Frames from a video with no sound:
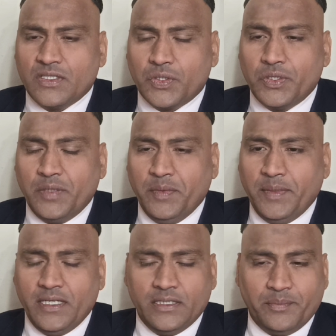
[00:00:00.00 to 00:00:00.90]
So you
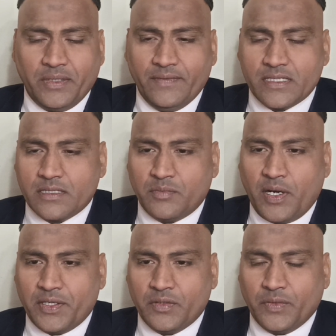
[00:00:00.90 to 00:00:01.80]
remembered in the previous
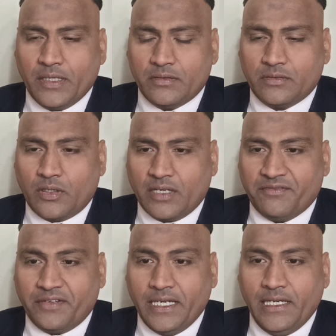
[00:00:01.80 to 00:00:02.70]
module we have thought
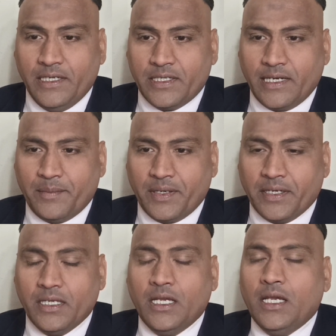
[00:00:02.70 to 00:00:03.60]
of free little
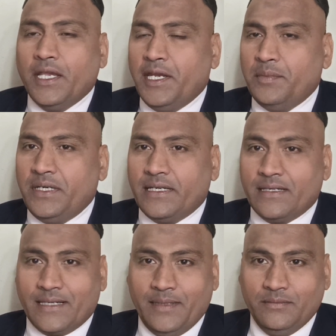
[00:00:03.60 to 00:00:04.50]
library. Anybody
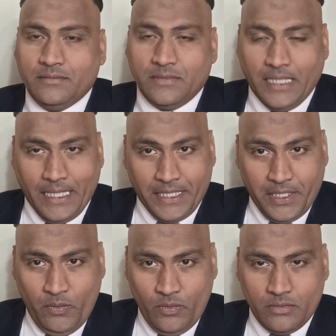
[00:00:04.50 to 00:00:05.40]
can come,
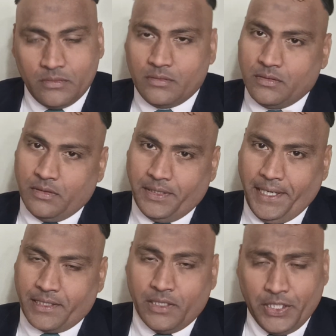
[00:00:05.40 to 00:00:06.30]
give,
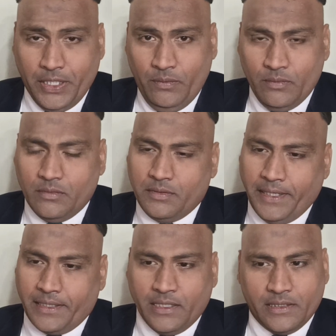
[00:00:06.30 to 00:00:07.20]
take, give,
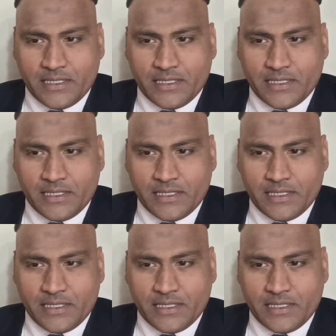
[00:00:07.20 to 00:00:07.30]
take.